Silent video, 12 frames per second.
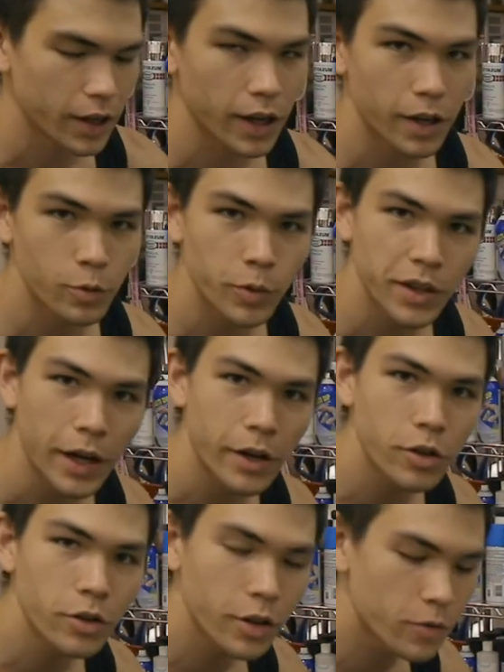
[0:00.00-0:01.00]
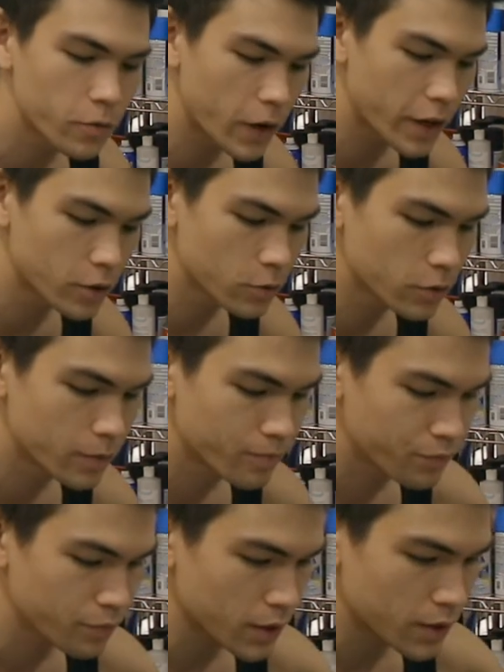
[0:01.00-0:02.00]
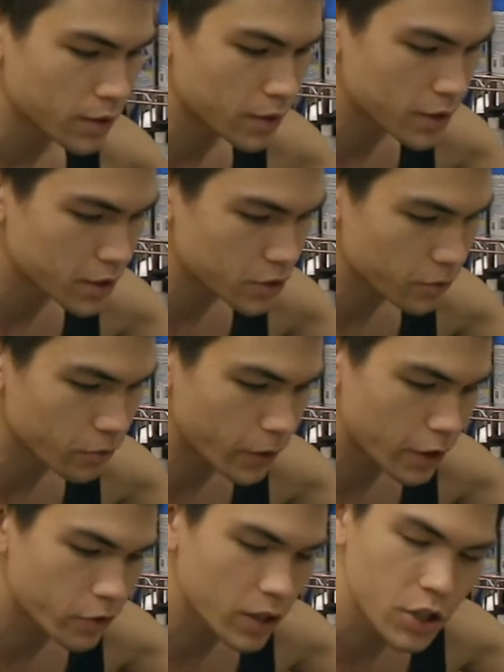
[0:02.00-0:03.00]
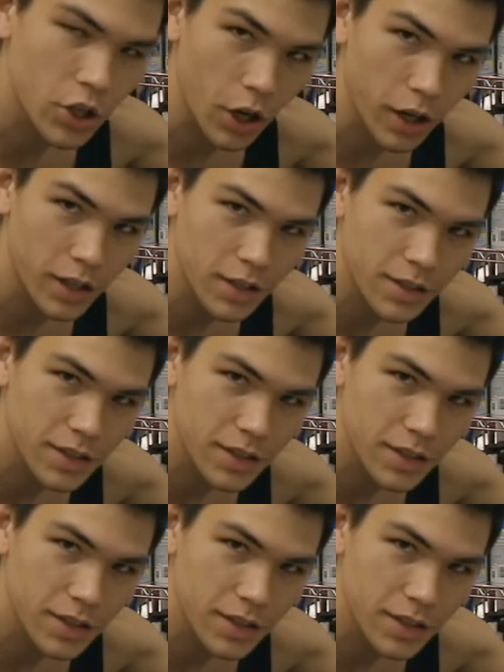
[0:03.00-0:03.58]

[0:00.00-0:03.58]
And with iron-on vinyl, this very shiny,